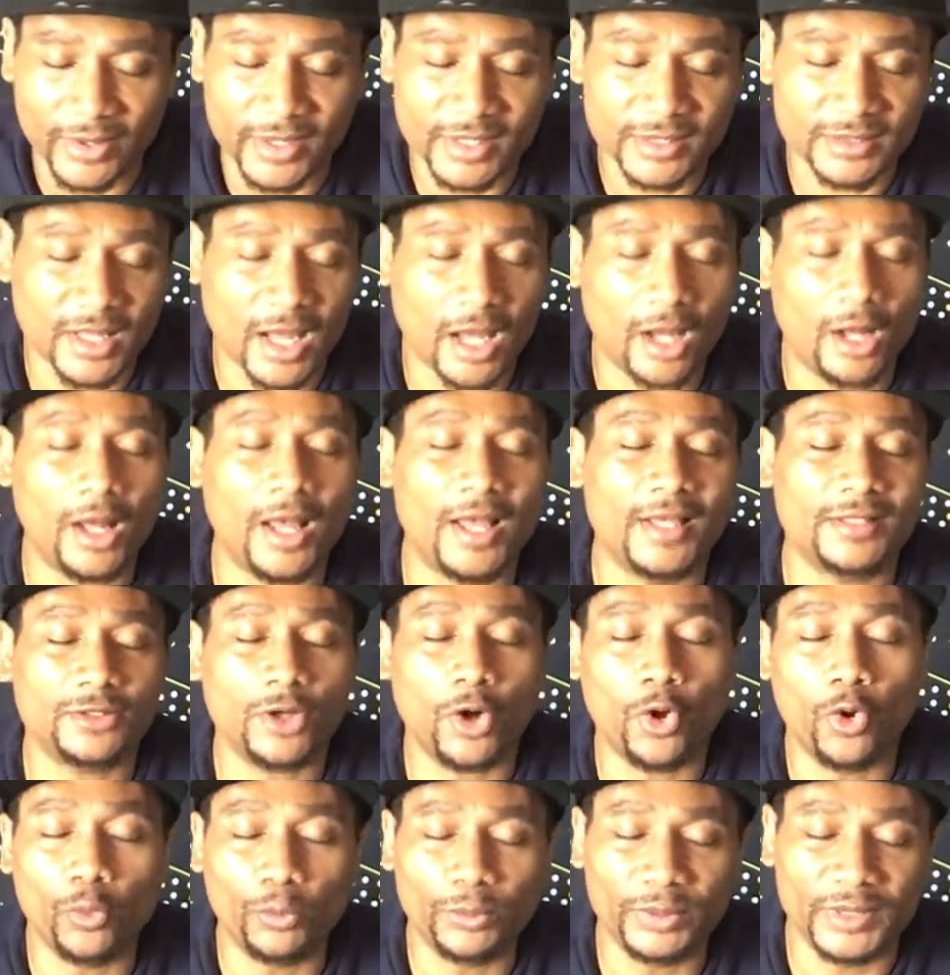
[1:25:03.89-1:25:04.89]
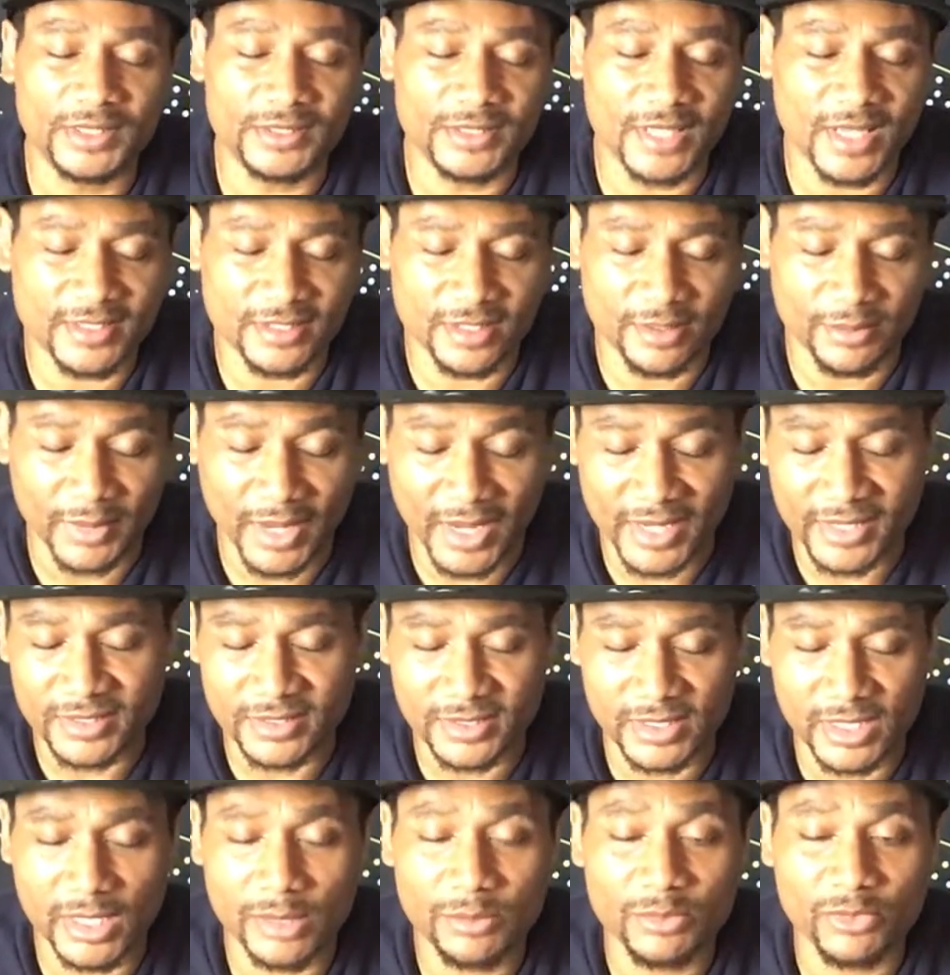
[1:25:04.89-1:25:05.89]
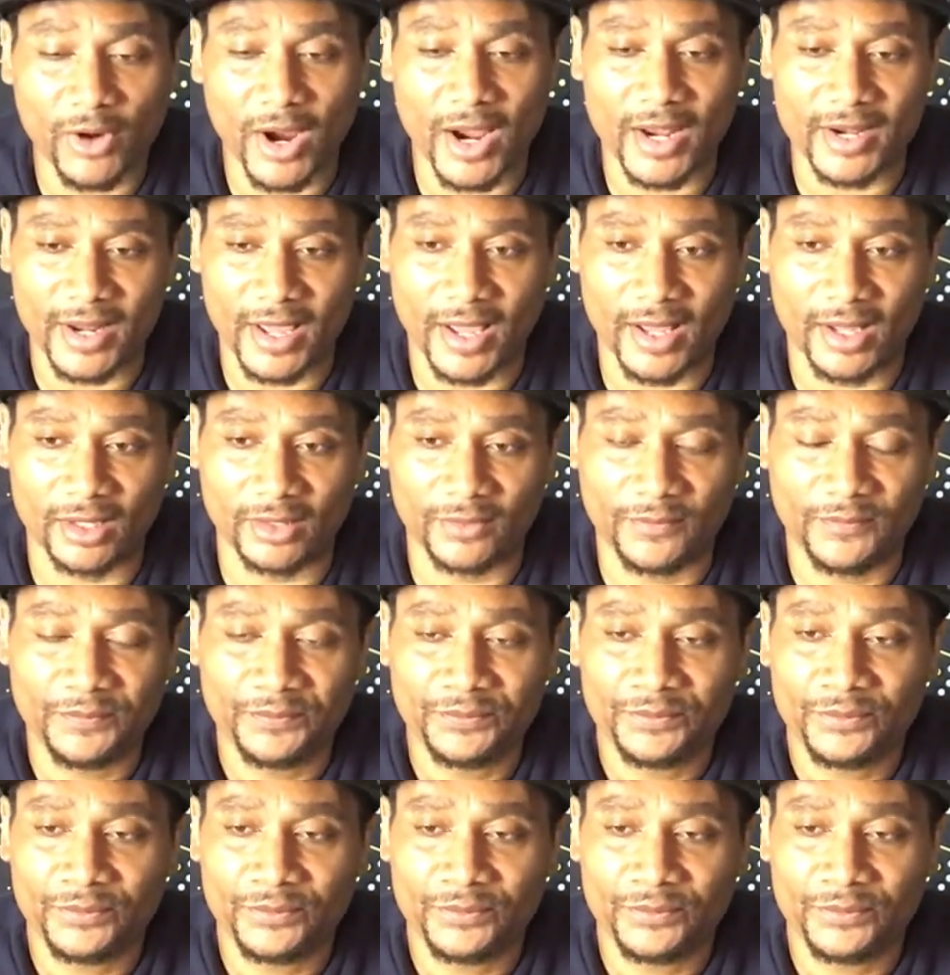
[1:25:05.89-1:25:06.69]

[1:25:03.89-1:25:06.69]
It is not as hopeless as it might seem right now.